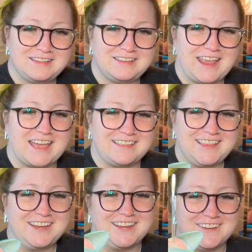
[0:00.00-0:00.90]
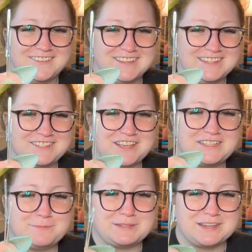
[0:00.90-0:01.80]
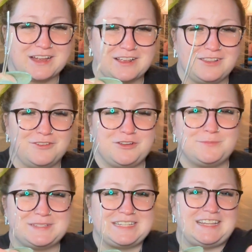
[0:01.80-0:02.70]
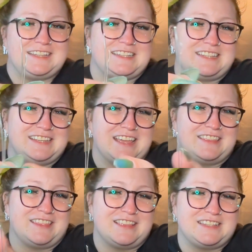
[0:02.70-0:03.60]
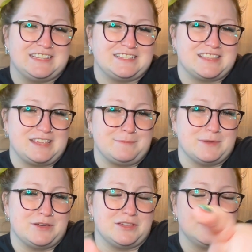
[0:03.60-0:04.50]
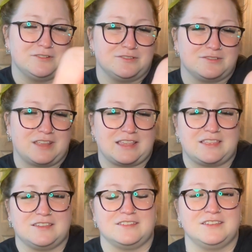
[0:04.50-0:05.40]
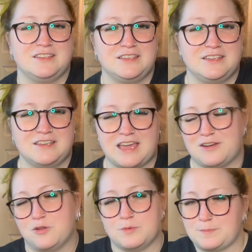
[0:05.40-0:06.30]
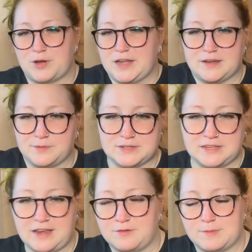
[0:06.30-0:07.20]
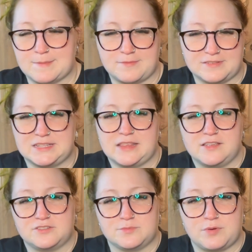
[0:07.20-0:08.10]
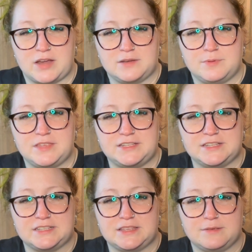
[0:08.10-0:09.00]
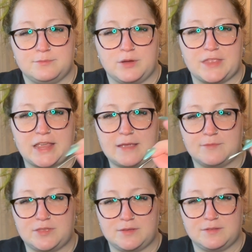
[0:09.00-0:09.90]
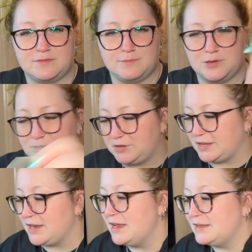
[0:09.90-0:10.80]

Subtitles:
Yeah, there you go. So that's a Colonial Petite, and then this is the Mill Hill, like the, I don't know what brand it was. I don't remember if it said there's a brand, but this is the one that came with the Mill Hill kit.